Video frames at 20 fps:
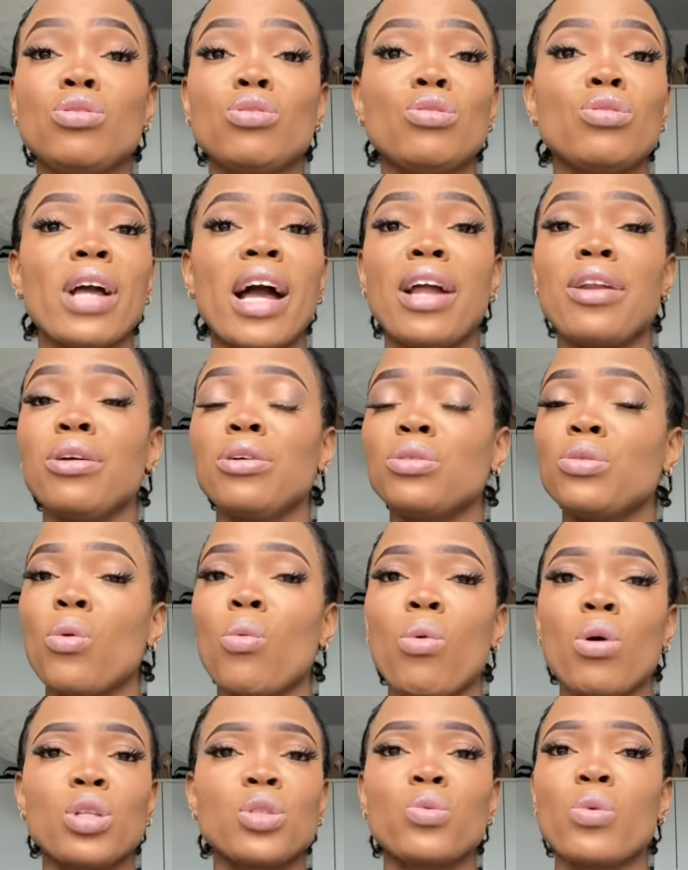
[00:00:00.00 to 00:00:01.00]
I don't know
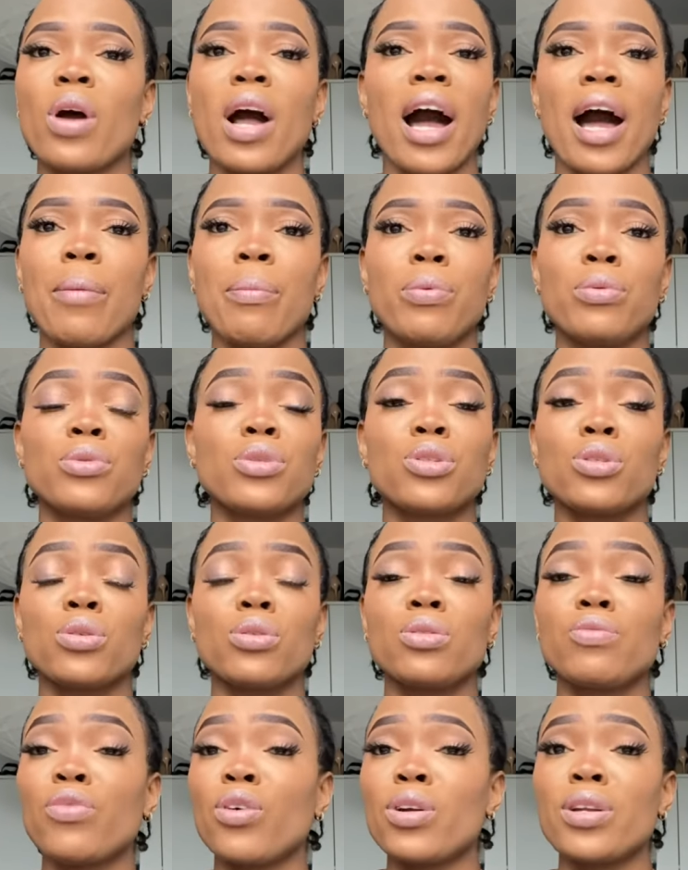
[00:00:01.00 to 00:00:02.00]
what will happen.
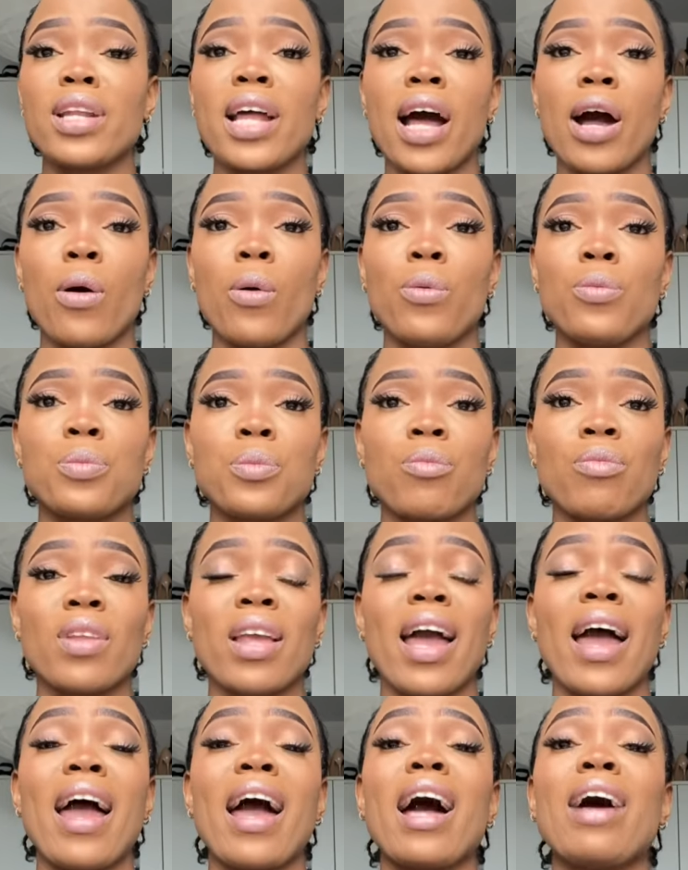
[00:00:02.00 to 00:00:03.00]
So for now,
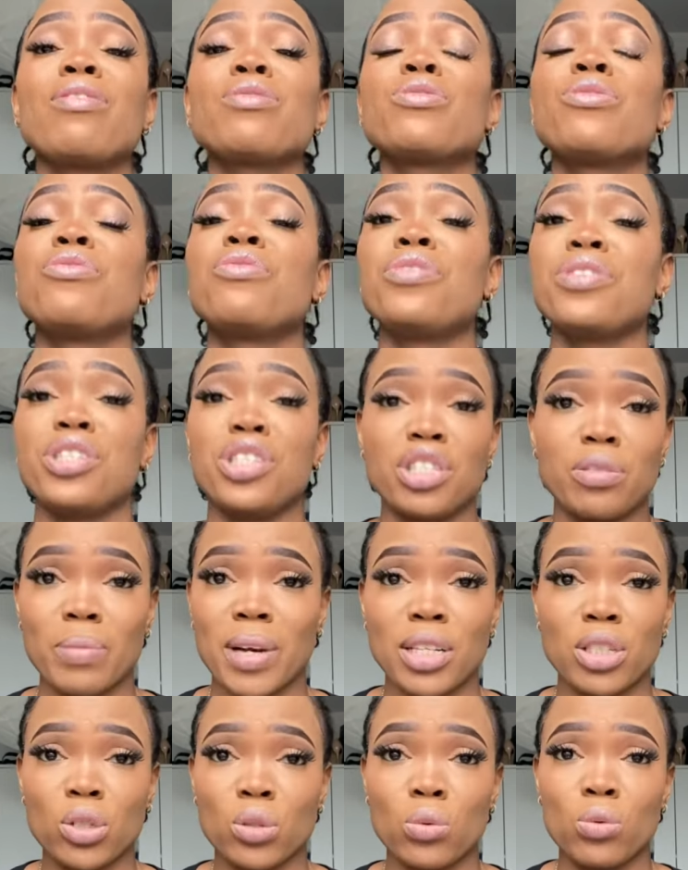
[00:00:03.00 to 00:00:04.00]
I have to finish
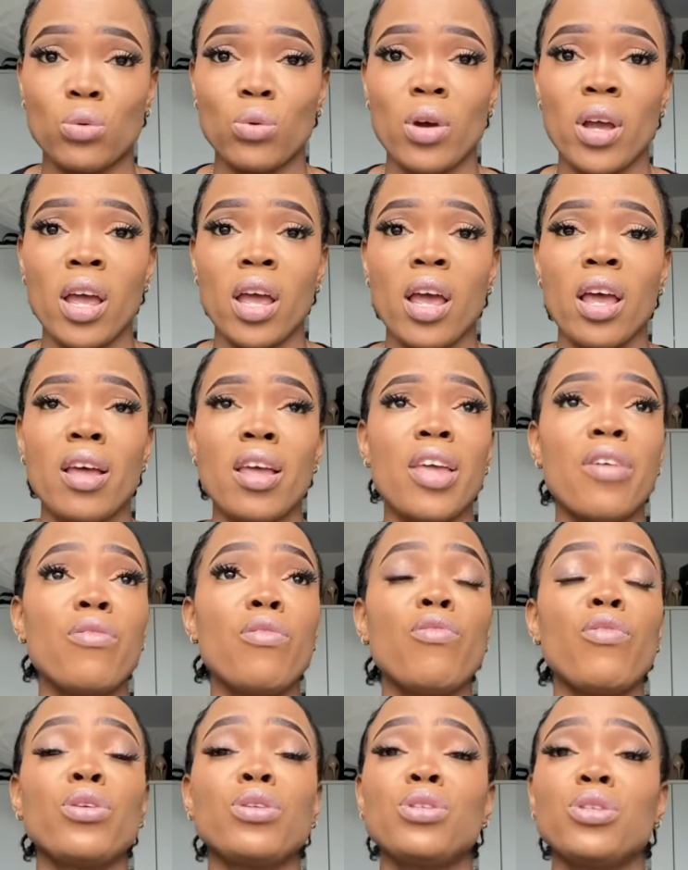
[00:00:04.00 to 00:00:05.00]
my school.
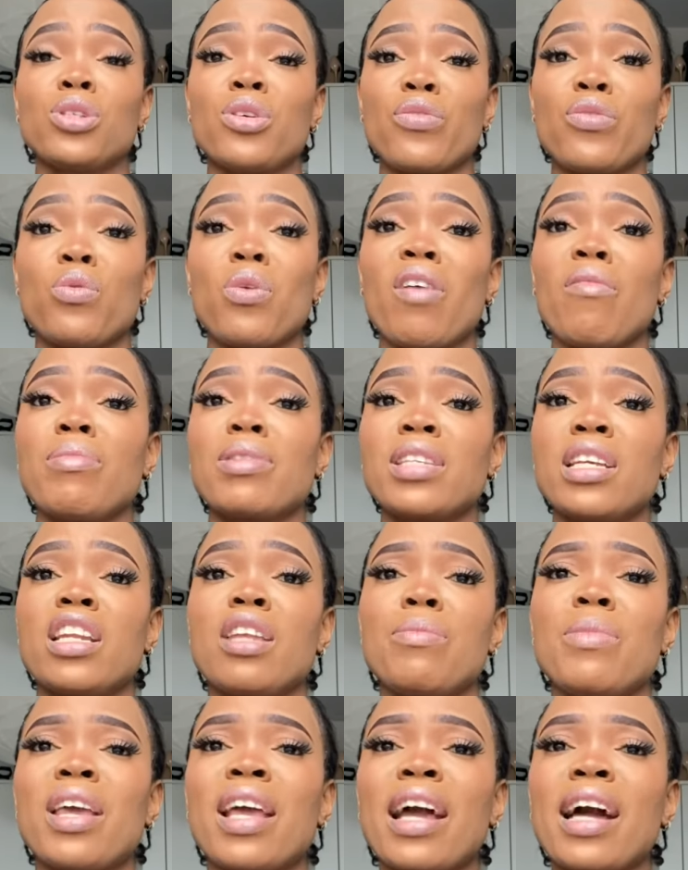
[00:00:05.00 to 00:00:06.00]
Even for those of you who have been
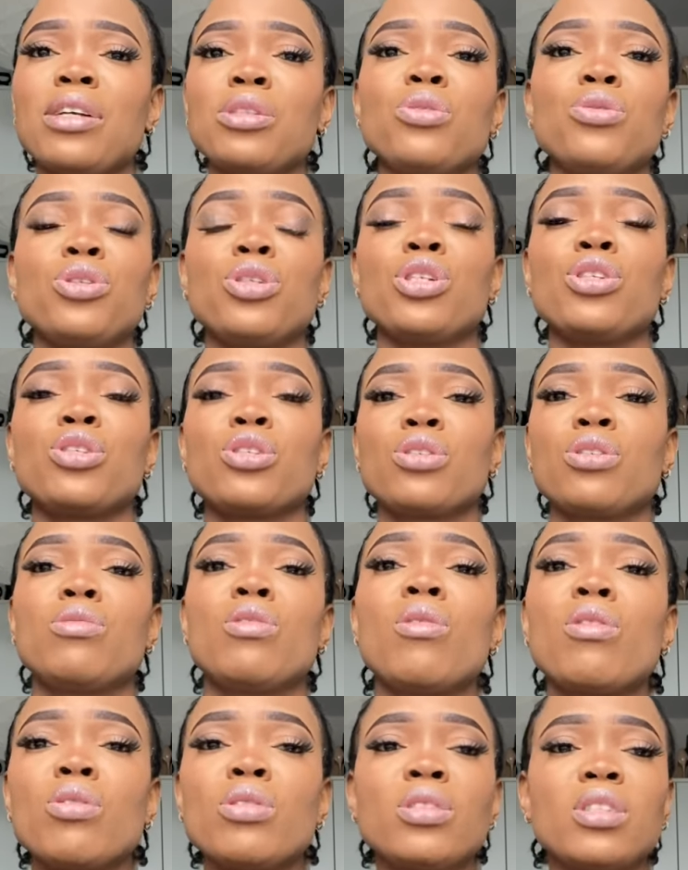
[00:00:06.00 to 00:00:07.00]
telling me, can't you just
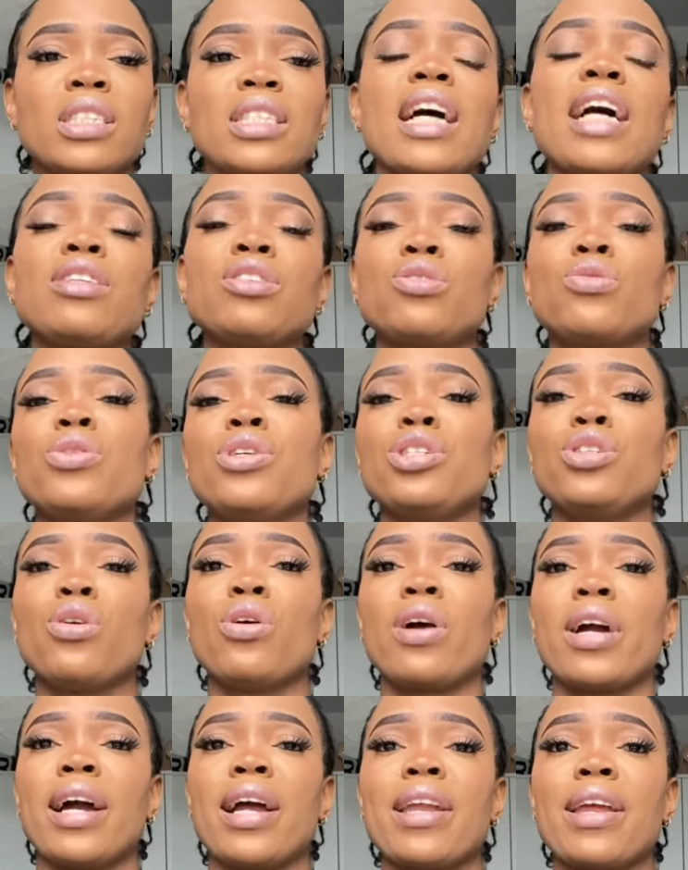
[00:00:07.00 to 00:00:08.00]
start doing
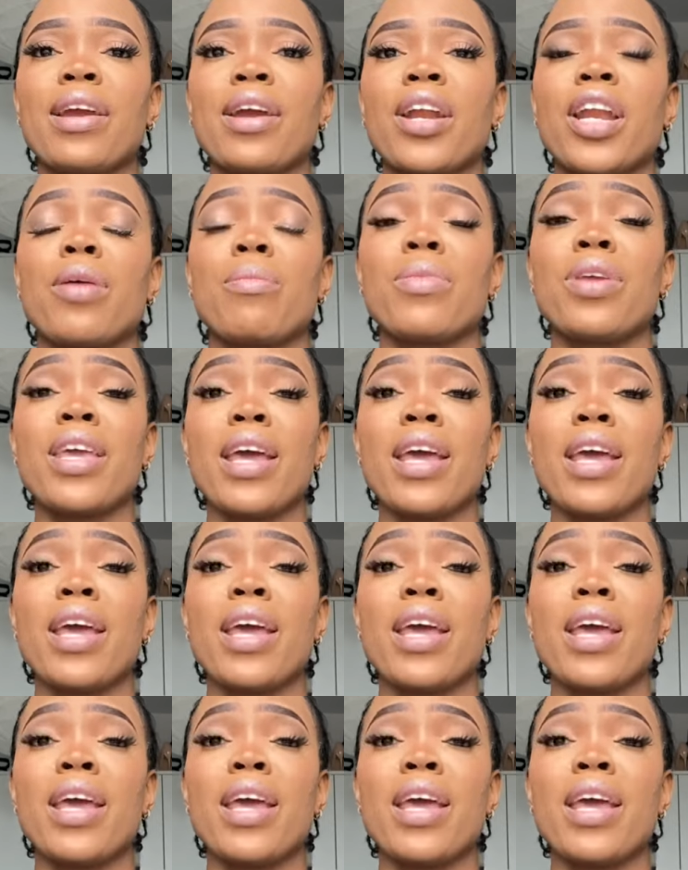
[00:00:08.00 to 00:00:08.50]
your organic cream?